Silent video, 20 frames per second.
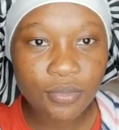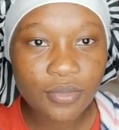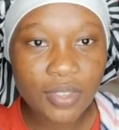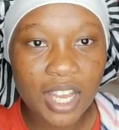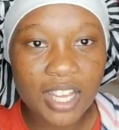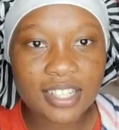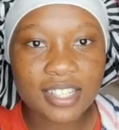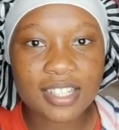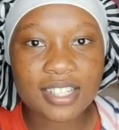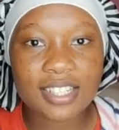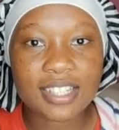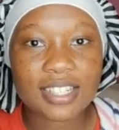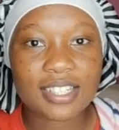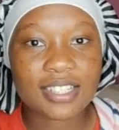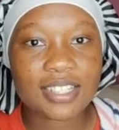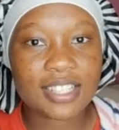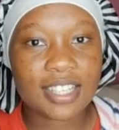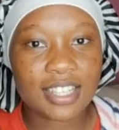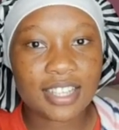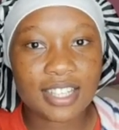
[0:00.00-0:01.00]
I just didn't
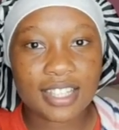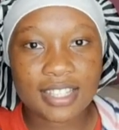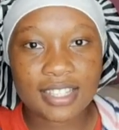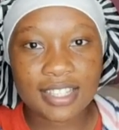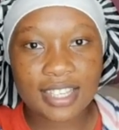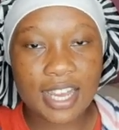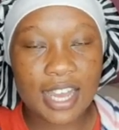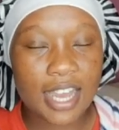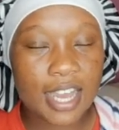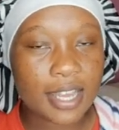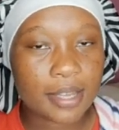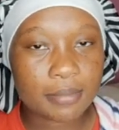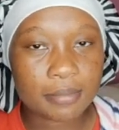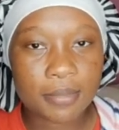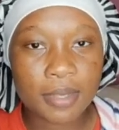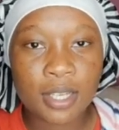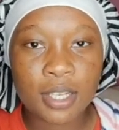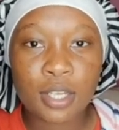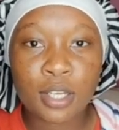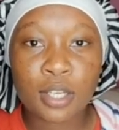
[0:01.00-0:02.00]
take the time
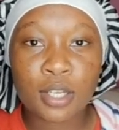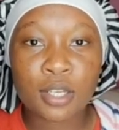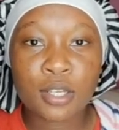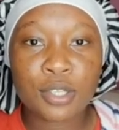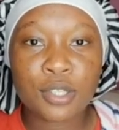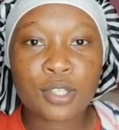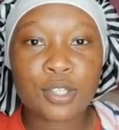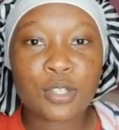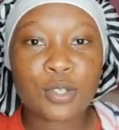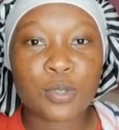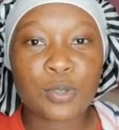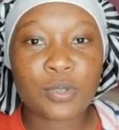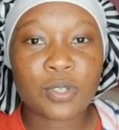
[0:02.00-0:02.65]
to